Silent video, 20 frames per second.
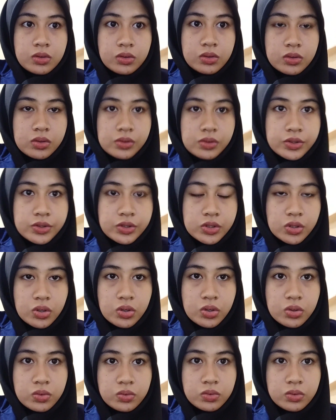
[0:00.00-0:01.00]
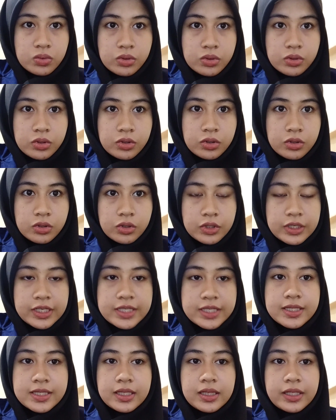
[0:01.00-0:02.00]
So this
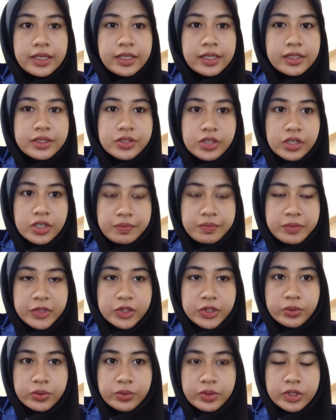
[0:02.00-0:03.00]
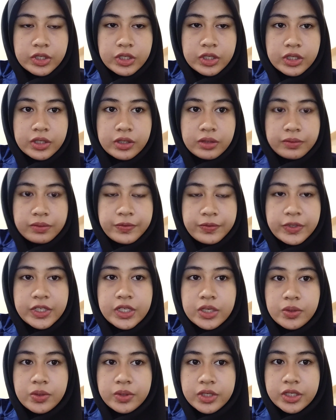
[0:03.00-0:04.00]
link drive me to a video in
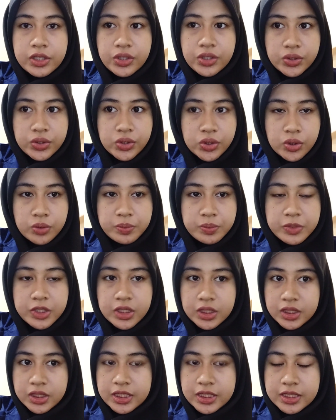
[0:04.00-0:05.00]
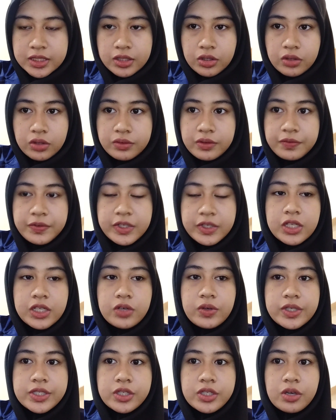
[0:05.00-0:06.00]
the YouTube. The title of the video is
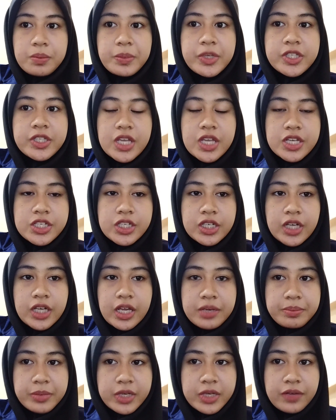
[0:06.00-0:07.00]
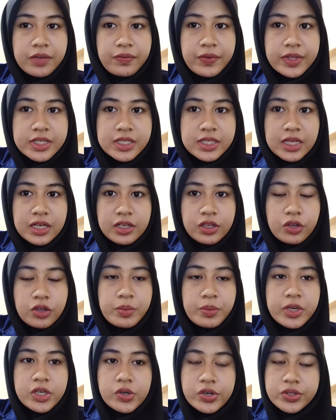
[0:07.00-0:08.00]
Compensation and Benefits in Human
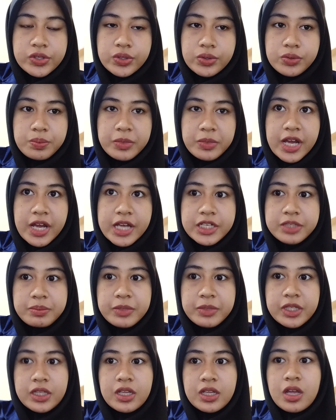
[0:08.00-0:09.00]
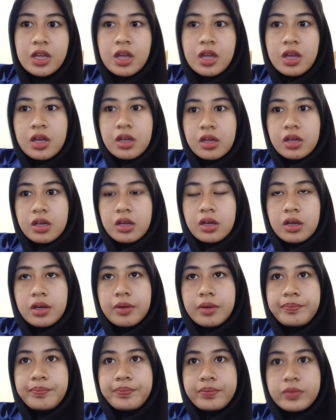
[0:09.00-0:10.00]
Resource Management.
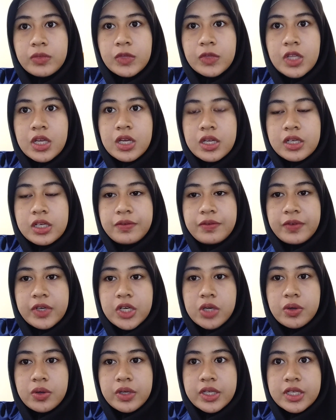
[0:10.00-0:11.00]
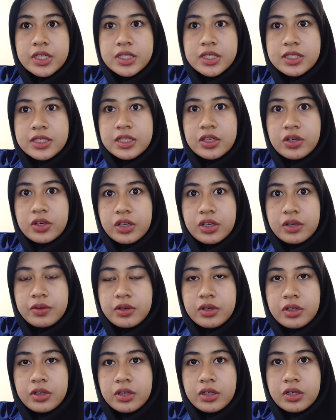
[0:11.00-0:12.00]
The video is
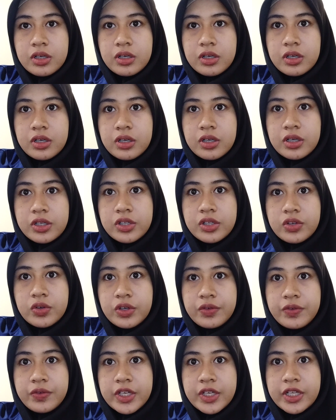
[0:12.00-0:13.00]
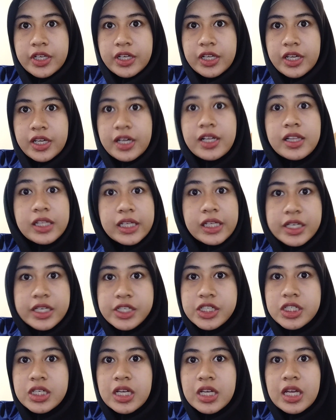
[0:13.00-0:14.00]
derived in English,
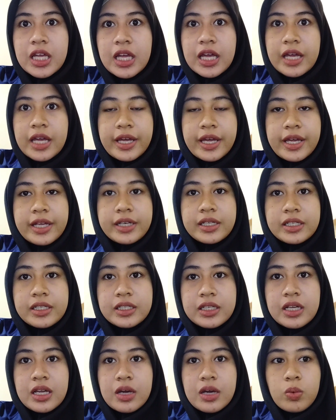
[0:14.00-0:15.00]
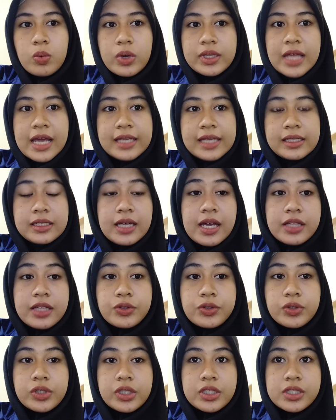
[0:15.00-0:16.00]
and what I get to
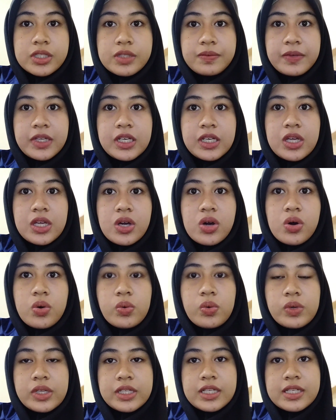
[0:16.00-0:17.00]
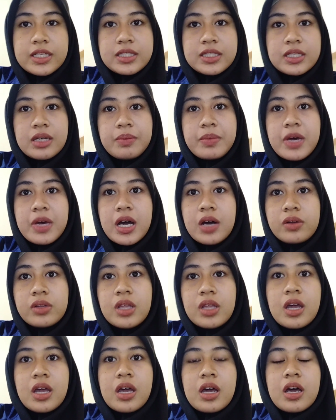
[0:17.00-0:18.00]
this video, it is about
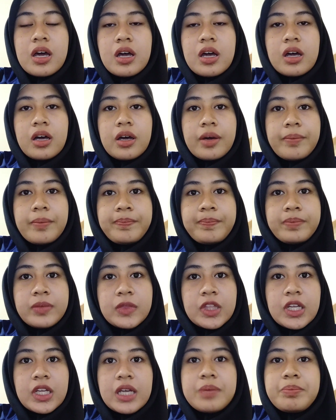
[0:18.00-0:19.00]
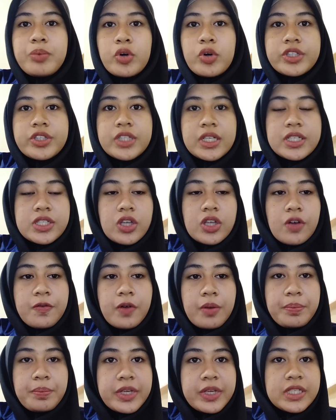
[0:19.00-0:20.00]
the importance of
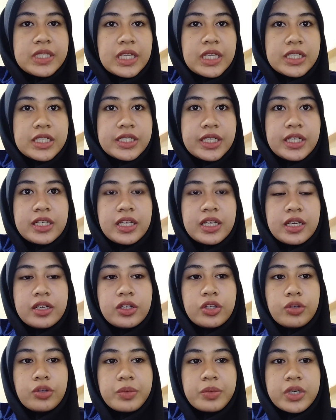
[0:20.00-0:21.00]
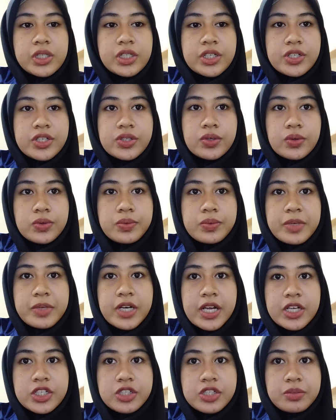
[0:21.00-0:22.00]
compensation in human resource
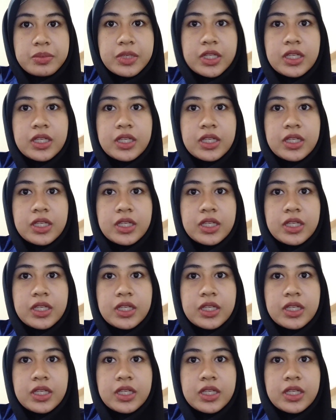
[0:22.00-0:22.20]
management,